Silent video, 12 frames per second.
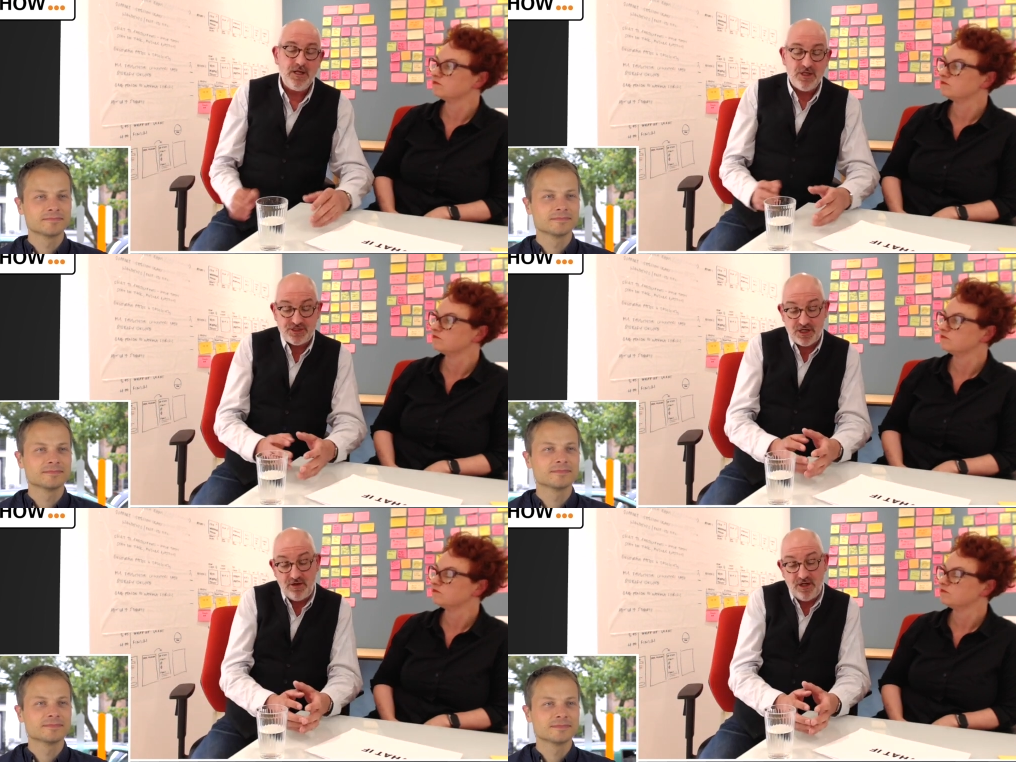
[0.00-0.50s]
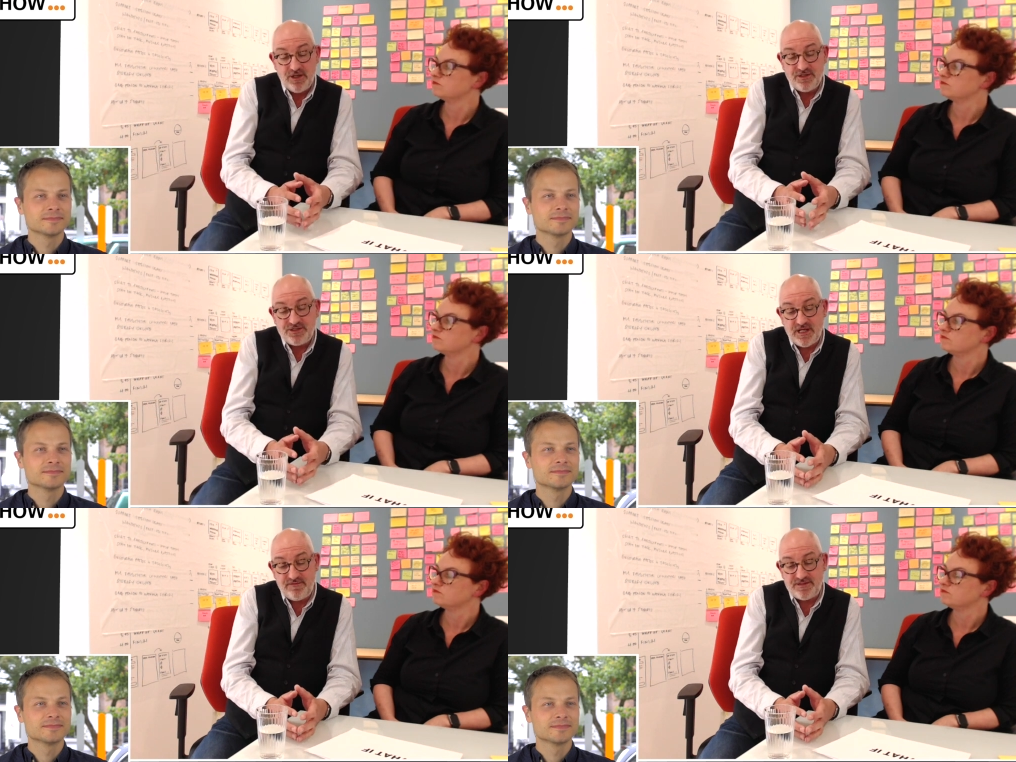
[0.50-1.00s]
Speaker 1: So,
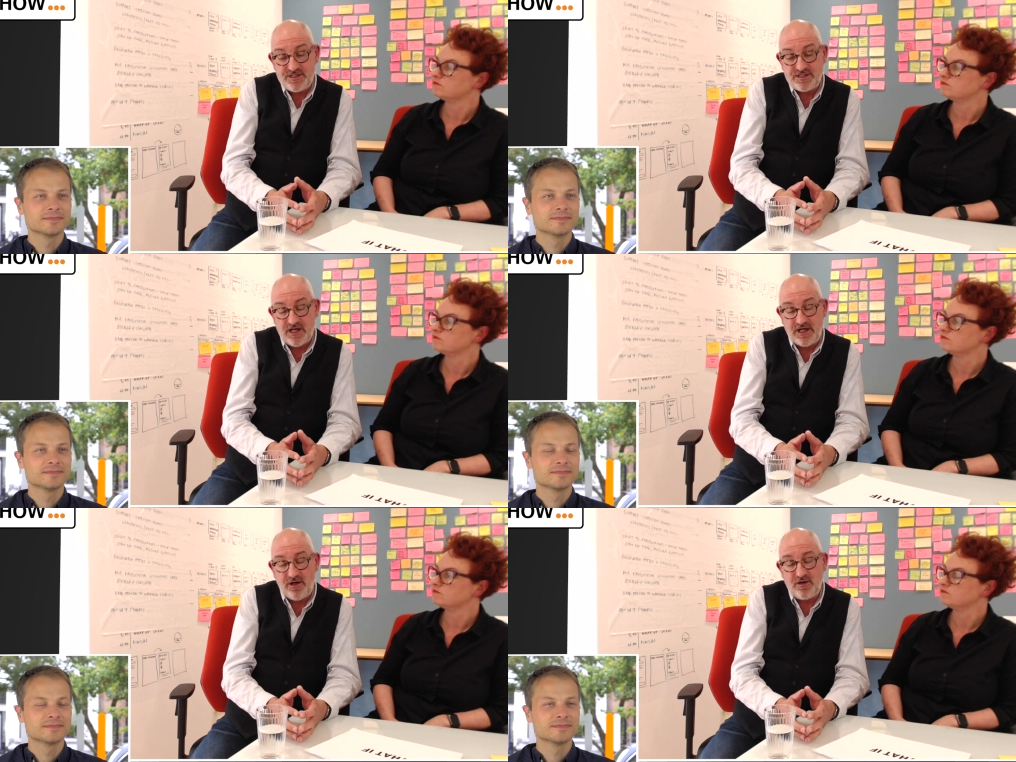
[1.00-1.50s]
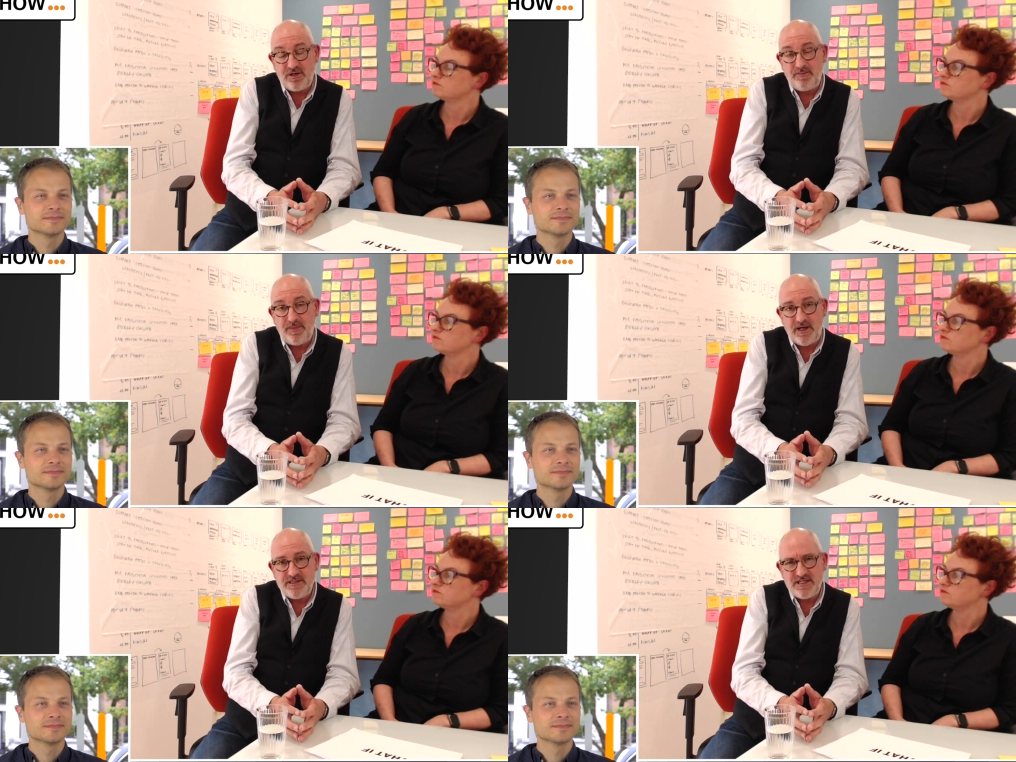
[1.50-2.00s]
service design
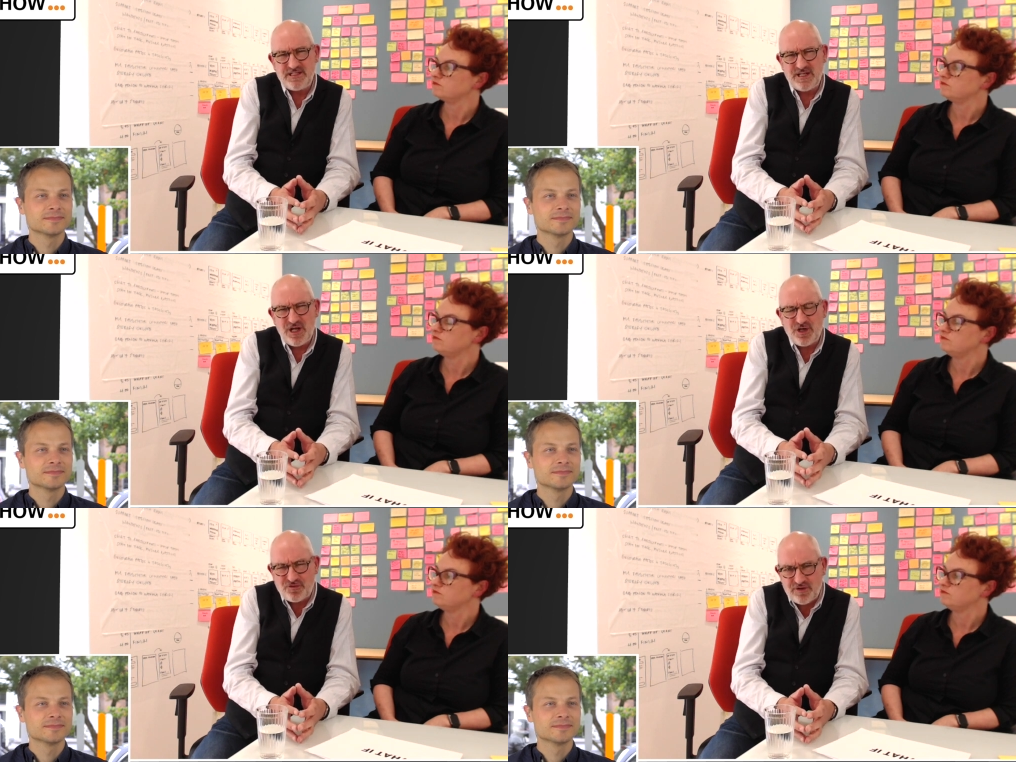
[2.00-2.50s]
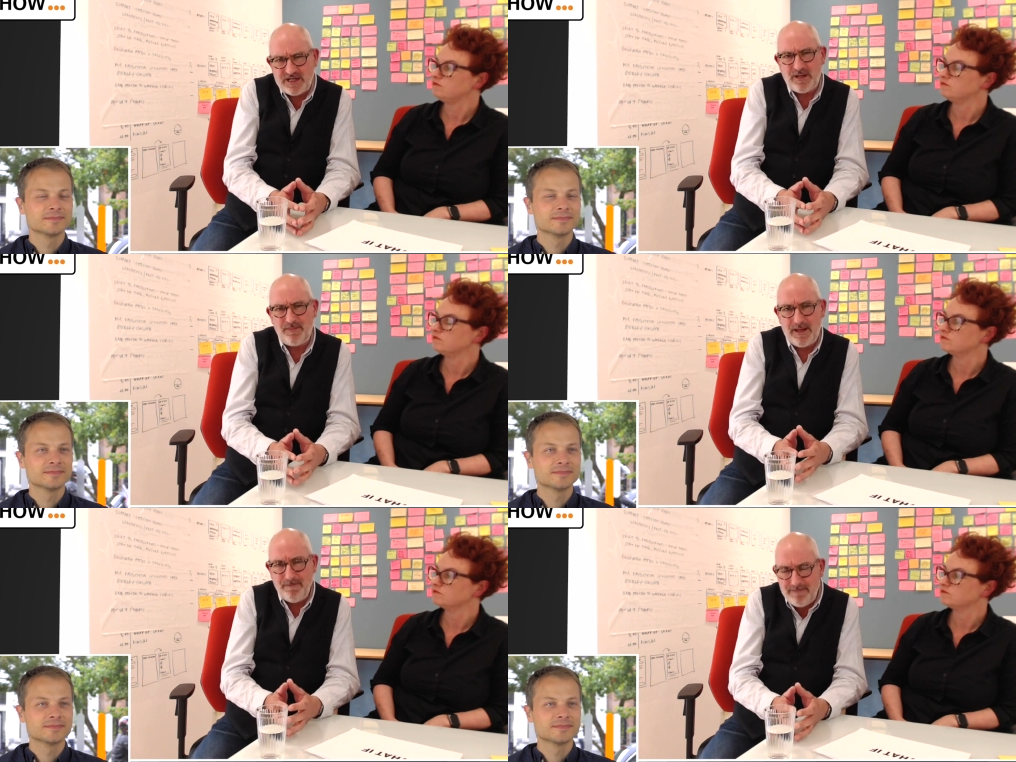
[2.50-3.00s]
occupies this
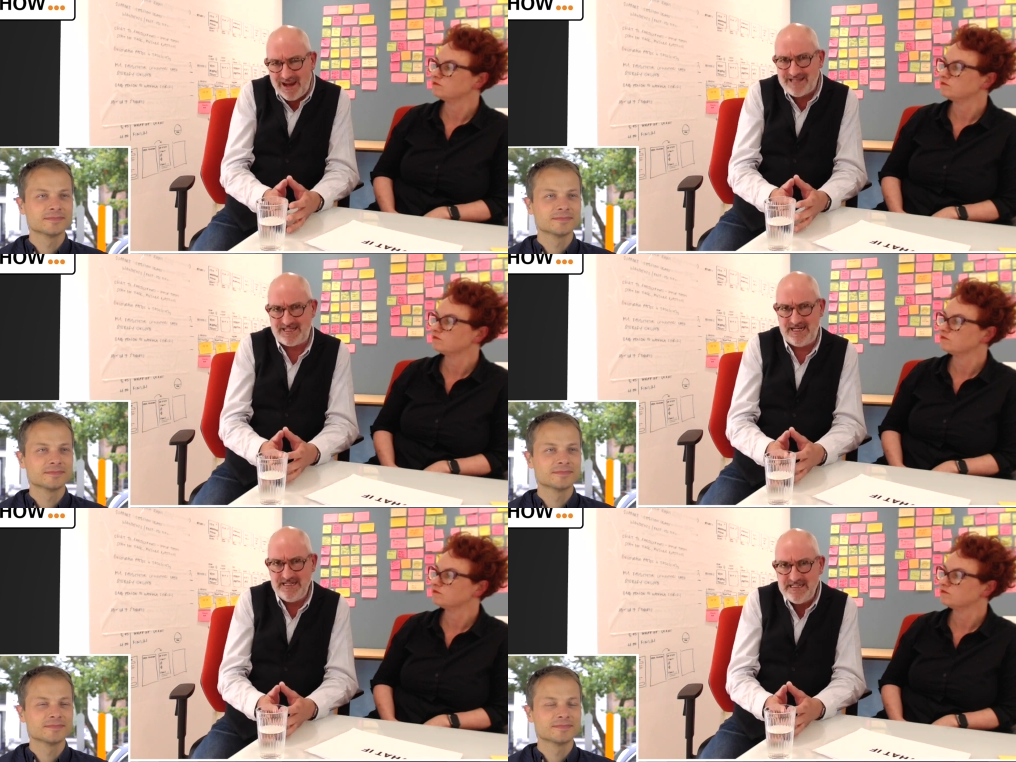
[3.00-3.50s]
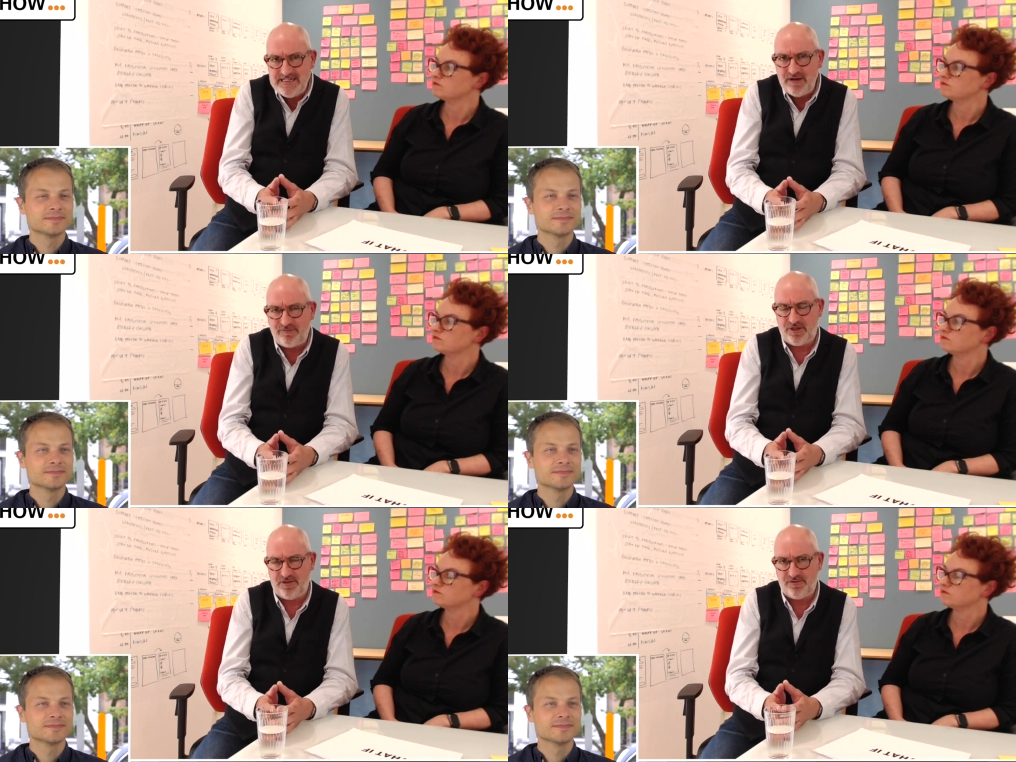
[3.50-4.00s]
incredibly messy,
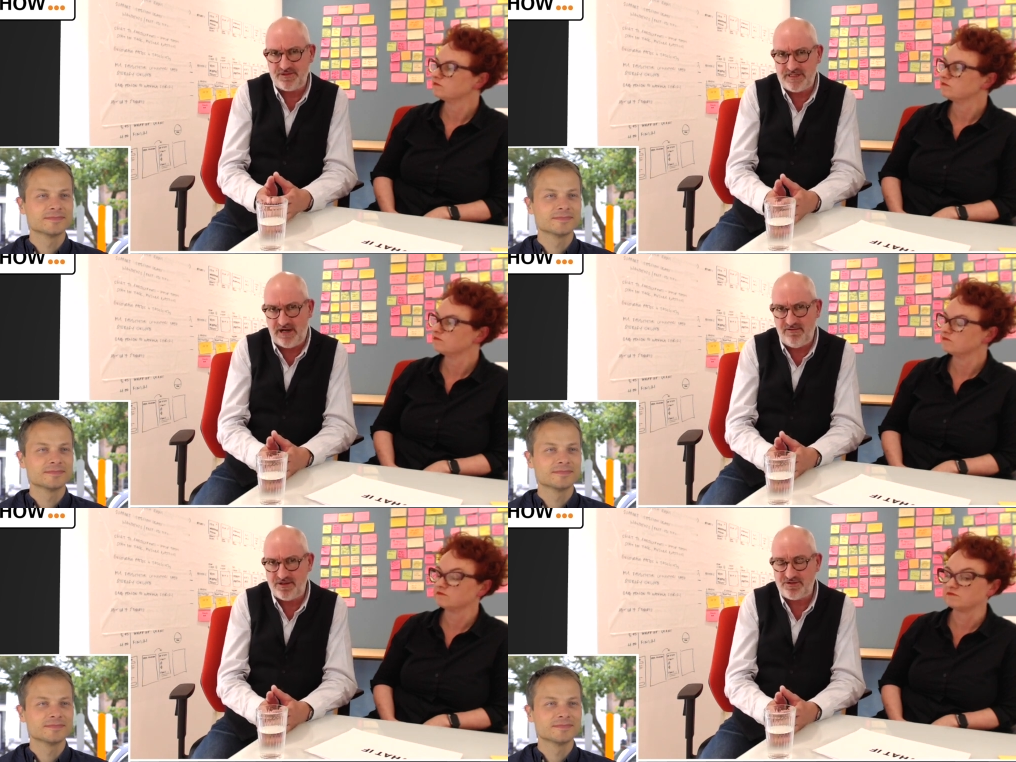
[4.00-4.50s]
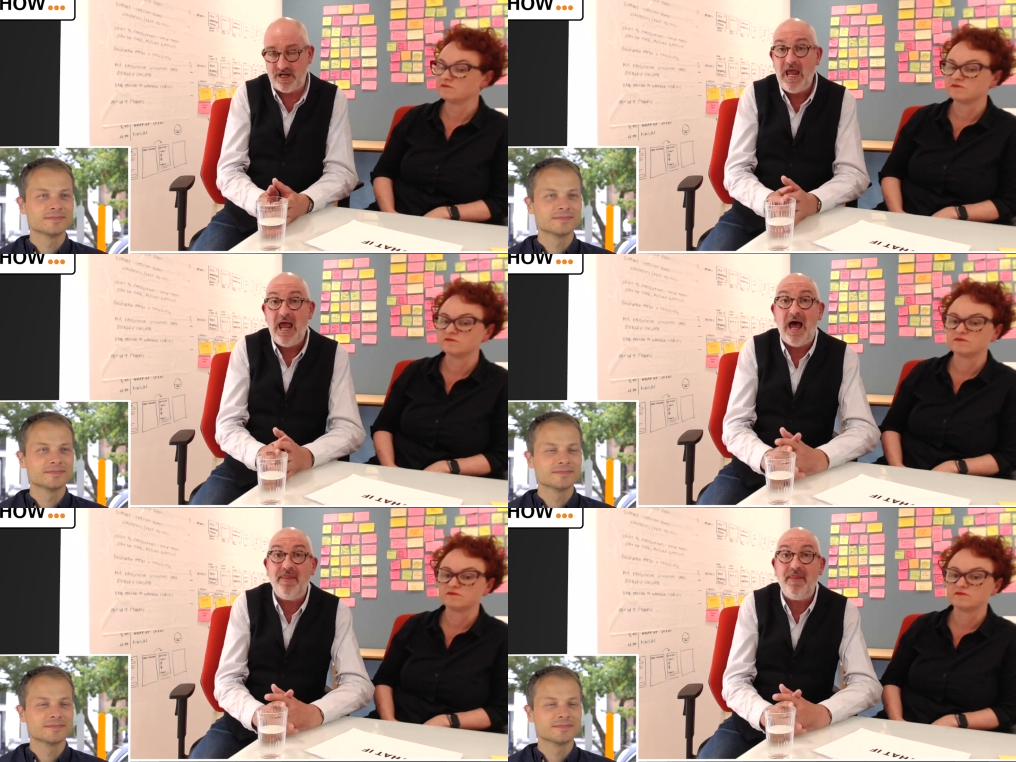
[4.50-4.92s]
difficult territory,